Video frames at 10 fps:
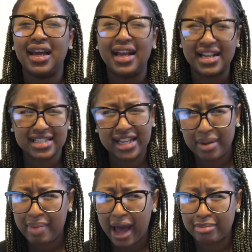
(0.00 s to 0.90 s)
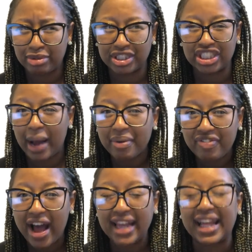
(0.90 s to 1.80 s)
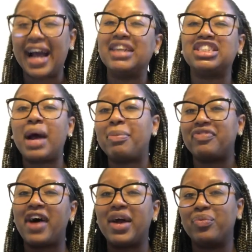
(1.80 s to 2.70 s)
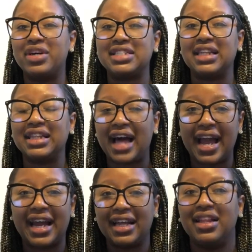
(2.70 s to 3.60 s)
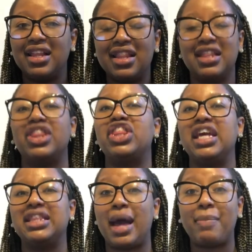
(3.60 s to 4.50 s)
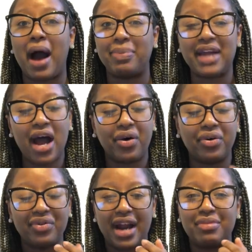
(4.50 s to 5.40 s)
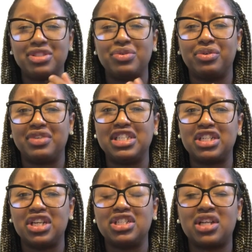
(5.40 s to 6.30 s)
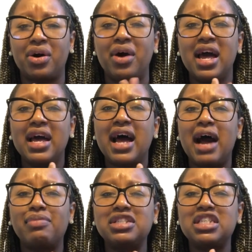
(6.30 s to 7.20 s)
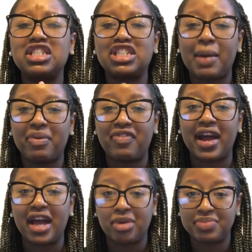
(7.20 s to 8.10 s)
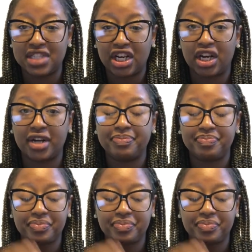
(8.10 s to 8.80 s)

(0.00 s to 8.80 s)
is it compatible with Shopify? Like, a Shopify wasn't like the thing that popped out when I was doing research. So I went to the Shopify Help Center